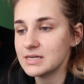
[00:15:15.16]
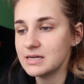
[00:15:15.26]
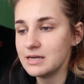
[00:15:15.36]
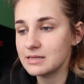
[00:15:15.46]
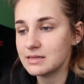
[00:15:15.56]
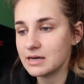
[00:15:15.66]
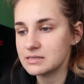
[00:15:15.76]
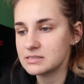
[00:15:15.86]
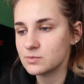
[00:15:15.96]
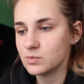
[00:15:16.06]
yeah,
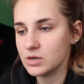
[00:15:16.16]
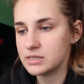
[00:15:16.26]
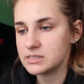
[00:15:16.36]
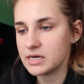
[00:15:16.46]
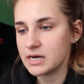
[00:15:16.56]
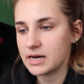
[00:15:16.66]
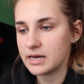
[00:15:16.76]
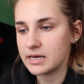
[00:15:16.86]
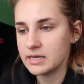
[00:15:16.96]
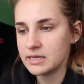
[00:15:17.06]
that's what
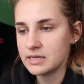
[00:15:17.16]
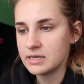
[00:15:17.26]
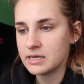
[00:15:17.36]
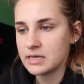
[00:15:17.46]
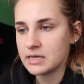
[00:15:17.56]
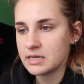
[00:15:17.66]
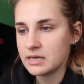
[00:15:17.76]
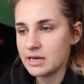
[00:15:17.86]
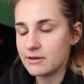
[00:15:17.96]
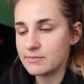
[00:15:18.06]
I
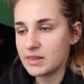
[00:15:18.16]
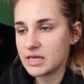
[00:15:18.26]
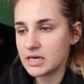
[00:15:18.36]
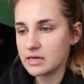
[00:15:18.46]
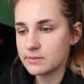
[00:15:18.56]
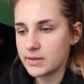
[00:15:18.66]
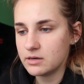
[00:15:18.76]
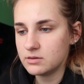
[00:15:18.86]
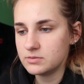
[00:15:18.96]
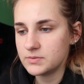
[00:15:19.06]
have been thinking
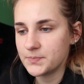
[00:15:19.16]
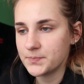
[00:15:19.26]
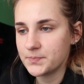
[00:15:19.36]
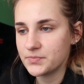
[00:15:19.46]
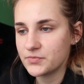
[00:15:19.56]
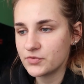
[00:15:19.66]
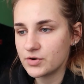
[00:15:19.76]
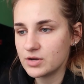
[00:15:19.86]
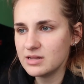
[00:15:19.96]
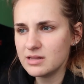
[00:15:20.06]
about
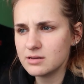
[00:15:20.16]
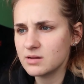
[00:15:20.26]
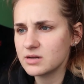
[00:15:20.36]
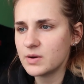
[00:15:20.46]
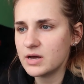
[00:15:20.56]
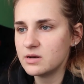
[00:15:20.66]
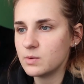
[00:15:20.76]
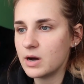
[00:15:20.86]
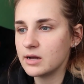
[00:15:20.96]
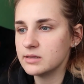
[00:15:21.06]
for quite a
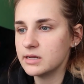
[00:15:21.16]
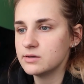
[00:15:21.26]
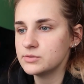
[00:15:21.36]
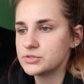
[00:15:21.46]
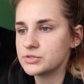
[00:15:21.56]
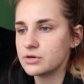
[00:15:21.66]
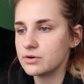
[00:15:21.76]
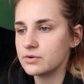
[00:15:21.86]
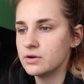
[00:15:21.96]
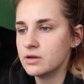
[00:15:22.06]
while now.
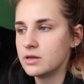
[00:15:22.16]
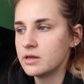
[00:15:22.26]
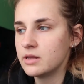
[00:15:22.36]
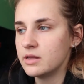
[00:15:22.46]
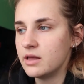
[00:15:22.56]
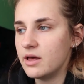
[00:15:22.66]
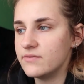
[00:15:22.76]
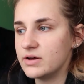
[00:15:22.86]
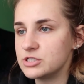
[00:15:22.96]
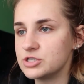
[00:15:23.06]
So
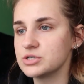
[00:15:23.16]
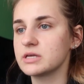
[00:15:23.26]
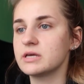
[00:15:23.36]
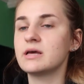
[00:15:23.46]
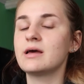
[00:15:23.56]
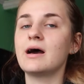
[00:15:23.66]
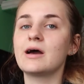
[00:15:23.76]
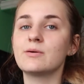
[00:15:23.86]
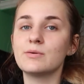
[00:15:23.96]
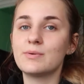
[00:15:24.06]
eventually
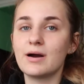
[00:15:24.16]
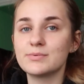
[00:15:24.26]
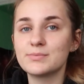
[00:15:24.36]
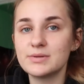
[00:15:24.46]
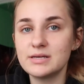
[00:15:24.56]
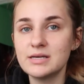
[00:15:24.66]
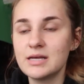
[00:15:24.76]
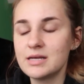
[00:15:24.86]
I will probably,